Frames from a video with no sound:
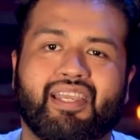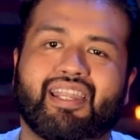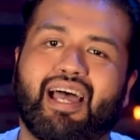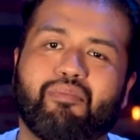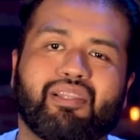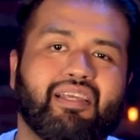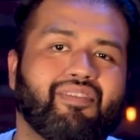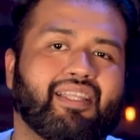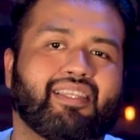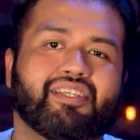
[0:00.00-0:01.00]
And I
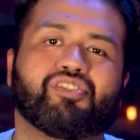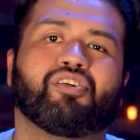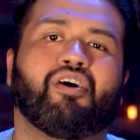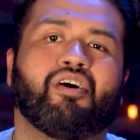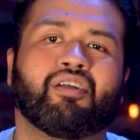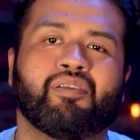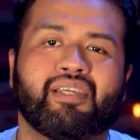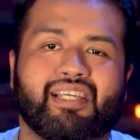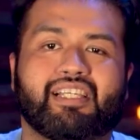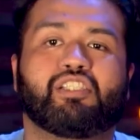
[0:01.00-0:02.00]
believe that this song
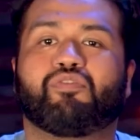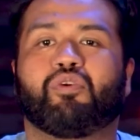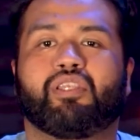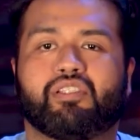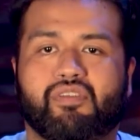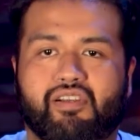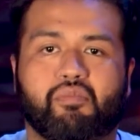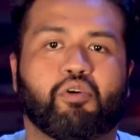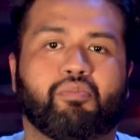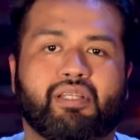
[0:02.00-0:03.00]
is for this
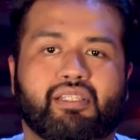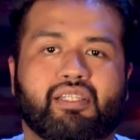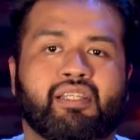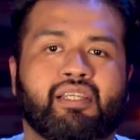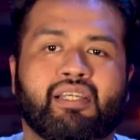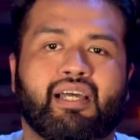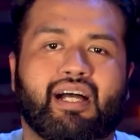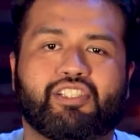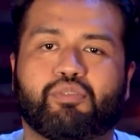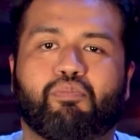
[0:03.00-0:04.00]
very moment. And
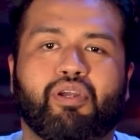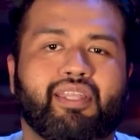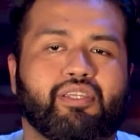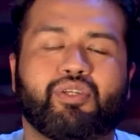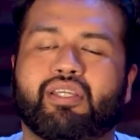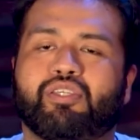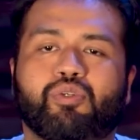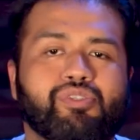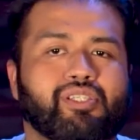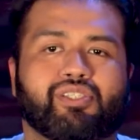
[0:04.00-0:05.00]
I just pray that you can
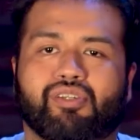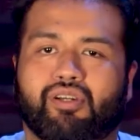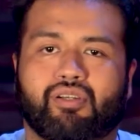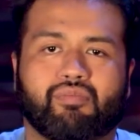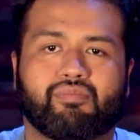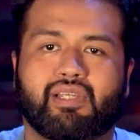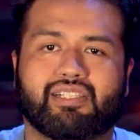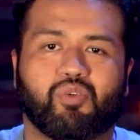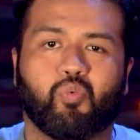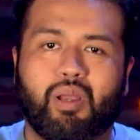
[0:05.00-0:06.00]
use this song
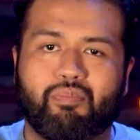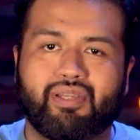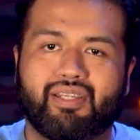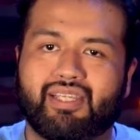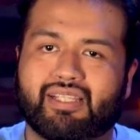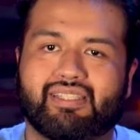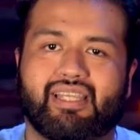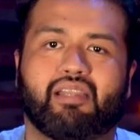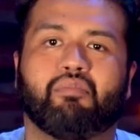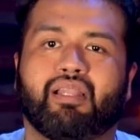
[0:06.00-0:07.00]
as a weapon against
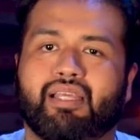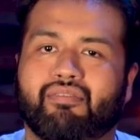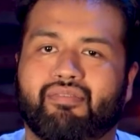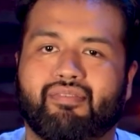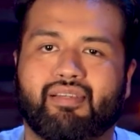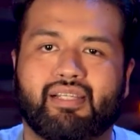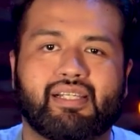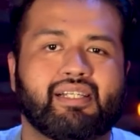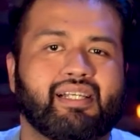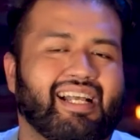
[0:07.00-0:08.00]
that unbelief,
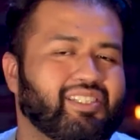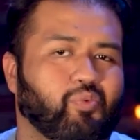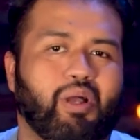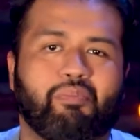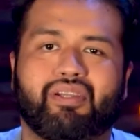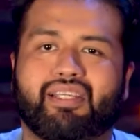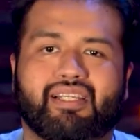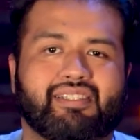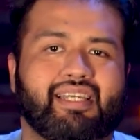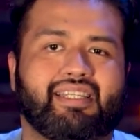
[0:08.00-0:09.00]
as a weapon
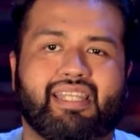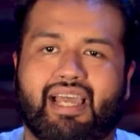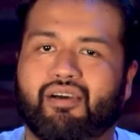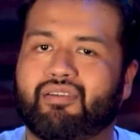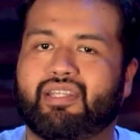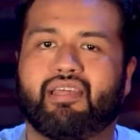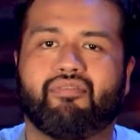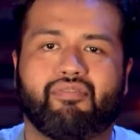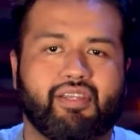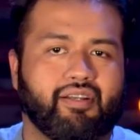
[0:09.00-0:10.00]
against that doubt and that
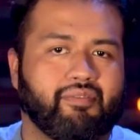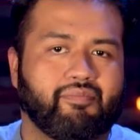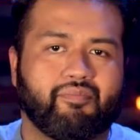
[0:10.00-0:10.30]
fear.